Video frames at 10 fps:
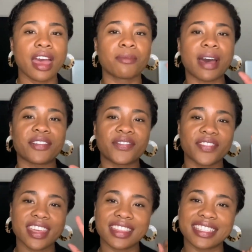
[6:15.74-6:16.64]
My
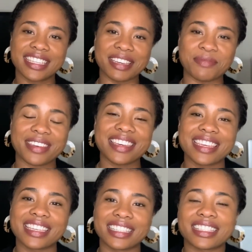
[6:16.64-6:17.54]
5th tip
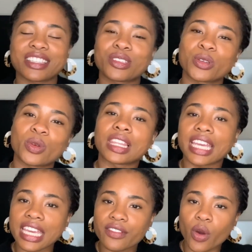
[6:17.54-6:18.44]
is to
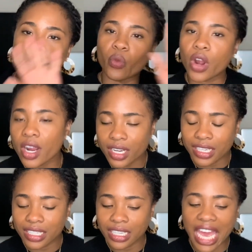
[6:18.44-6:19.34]
leave
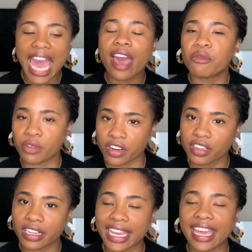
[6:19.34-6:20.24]
work at
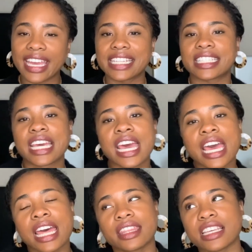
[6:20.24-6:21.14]
work. And
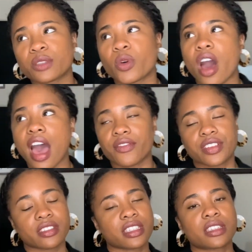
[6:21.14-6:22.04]
this will
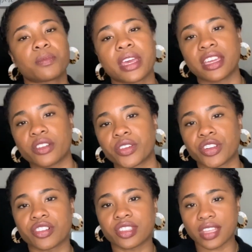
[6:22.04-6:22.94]
obviously depend
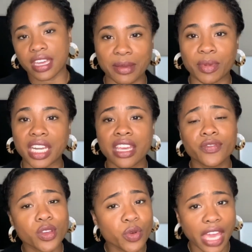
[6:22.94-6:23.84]
on your setting, but
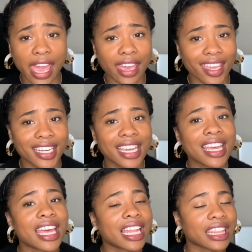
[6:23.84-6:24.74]
if you can,
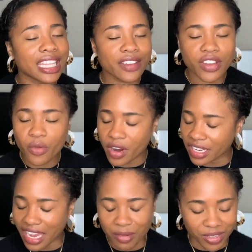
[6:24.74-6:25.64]
leave your
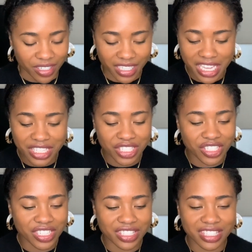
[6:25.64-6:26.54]
work at work. It's
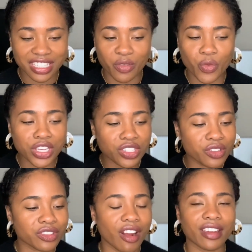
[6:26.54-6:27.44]
just, once
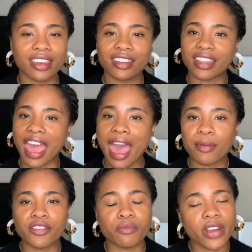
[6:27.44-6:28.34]
you start getting in the
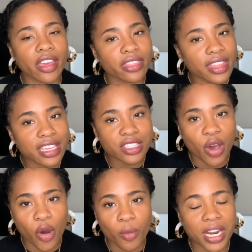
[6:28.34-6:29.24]
habit of bringing things
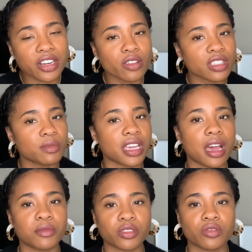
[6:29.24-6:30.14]
home, and I know
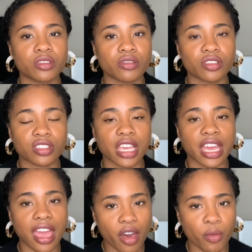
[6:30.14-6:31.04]
sometimes you just
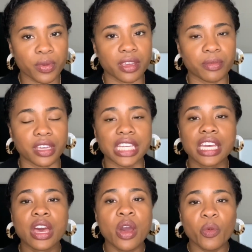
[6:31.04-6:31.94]
can't help it, but
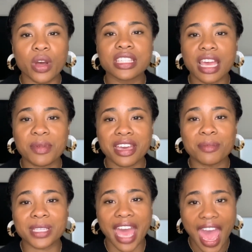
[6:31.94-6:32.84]
once that
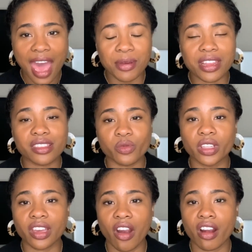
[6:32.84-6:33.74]
becomes a habit, it's
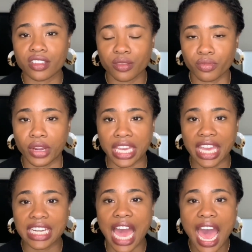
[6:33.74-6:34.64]
really hard to break.
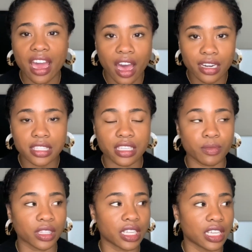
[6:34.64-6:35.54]
And I honestly
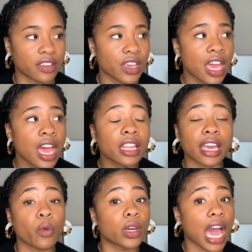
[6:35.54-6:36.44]
believe,
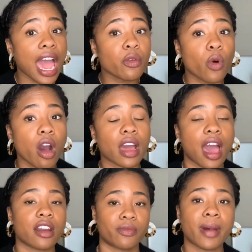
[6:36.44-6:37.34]
like, when I walk
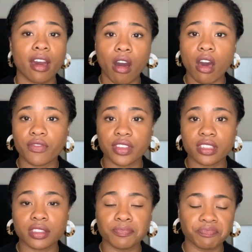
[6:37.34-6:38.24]
out of my office,